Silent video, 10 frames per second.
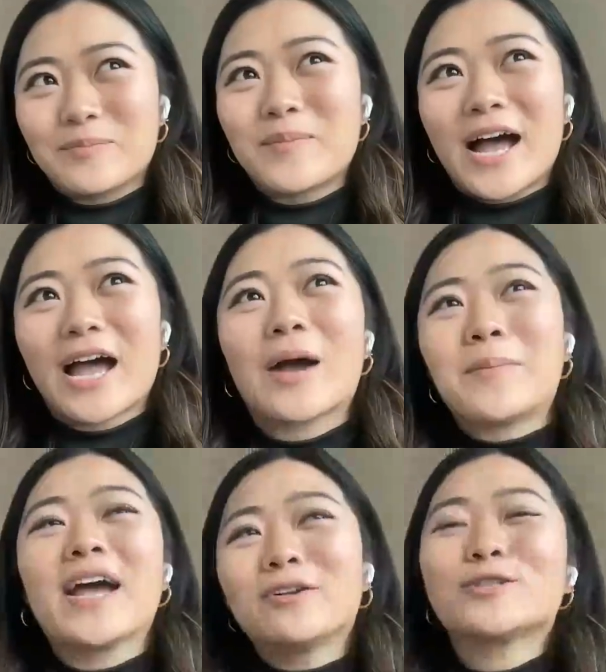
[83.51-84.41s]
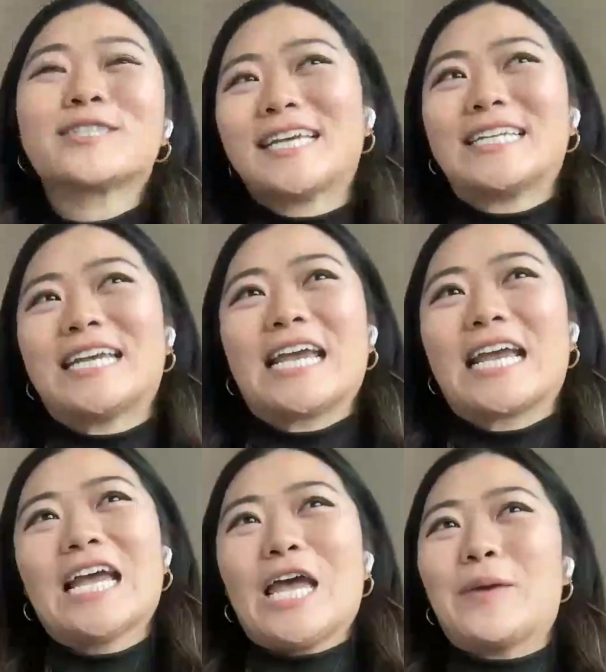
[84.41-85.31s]
my
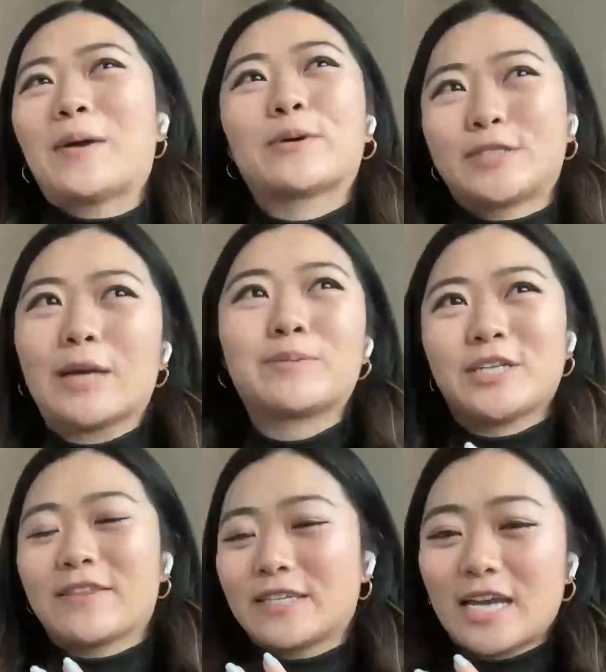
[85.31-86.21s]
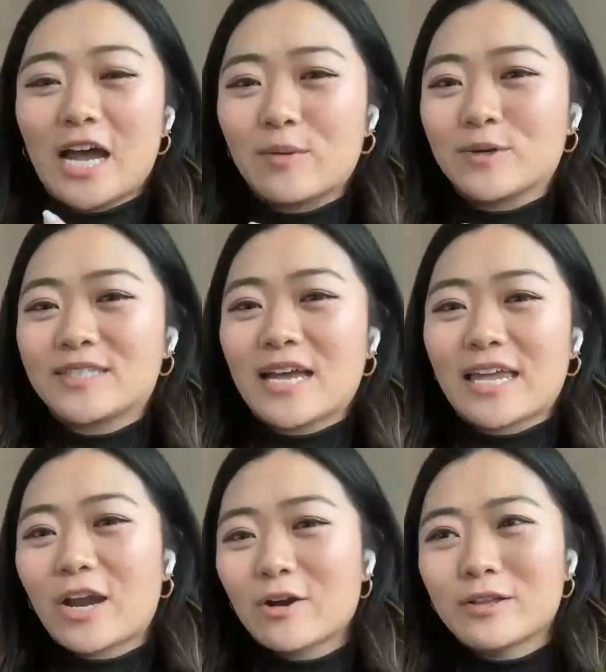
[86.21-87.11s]
understanding and my perception at the time was
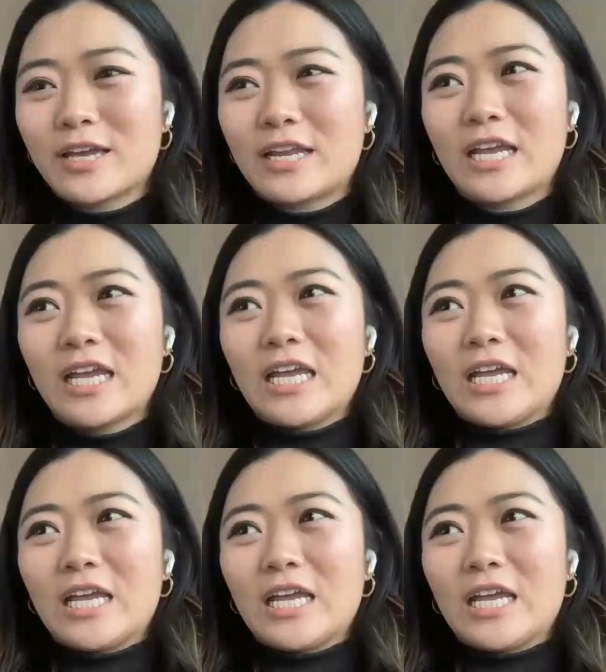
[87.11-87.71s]
that Carolyn